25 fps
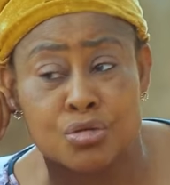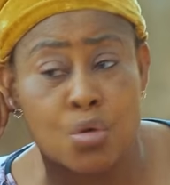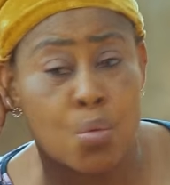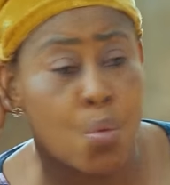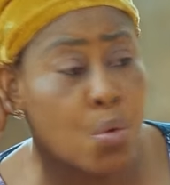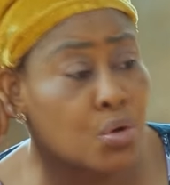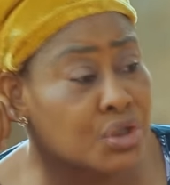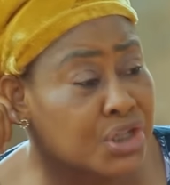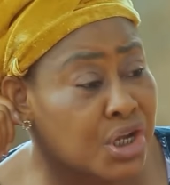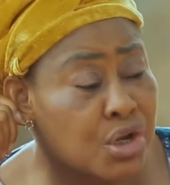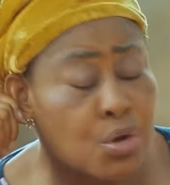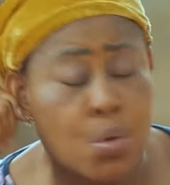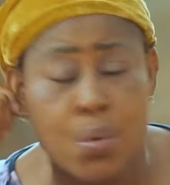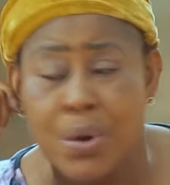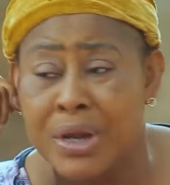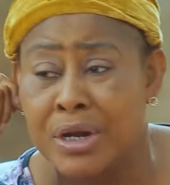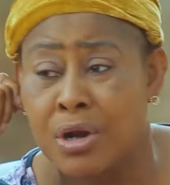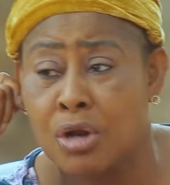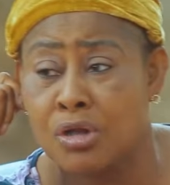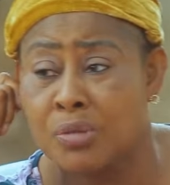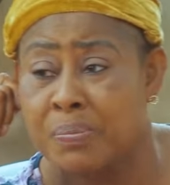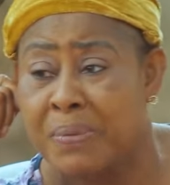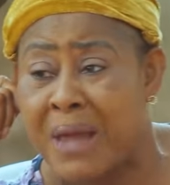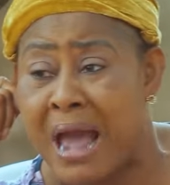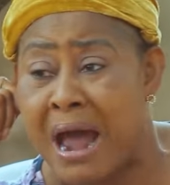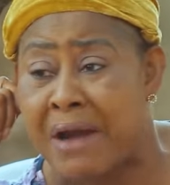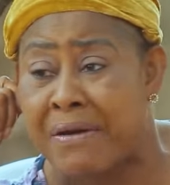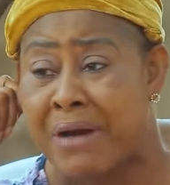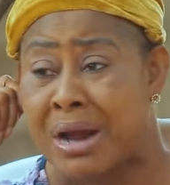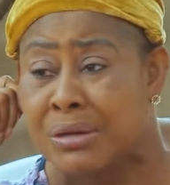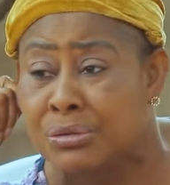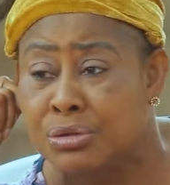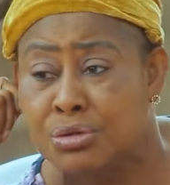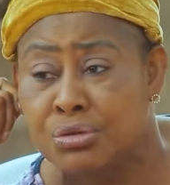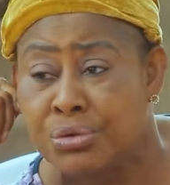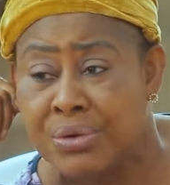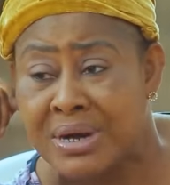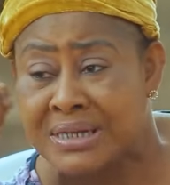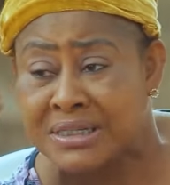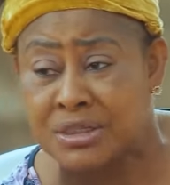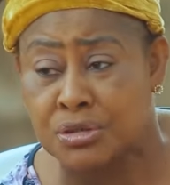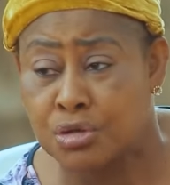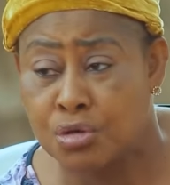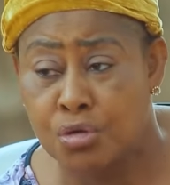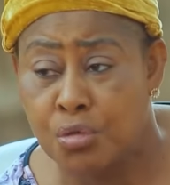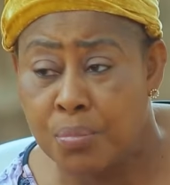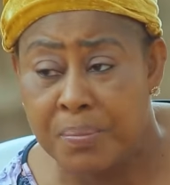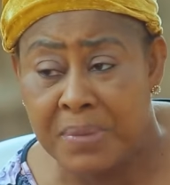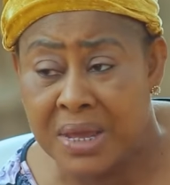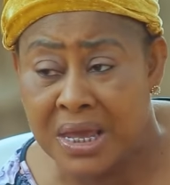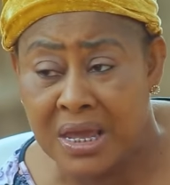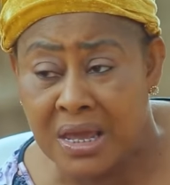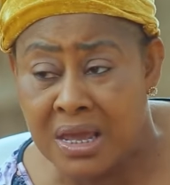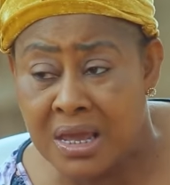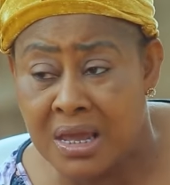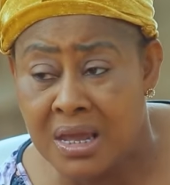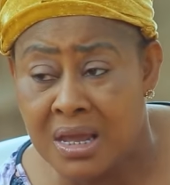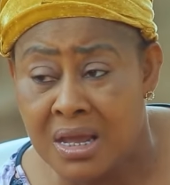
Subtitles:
Chukwudi, you will not be around to rescue me.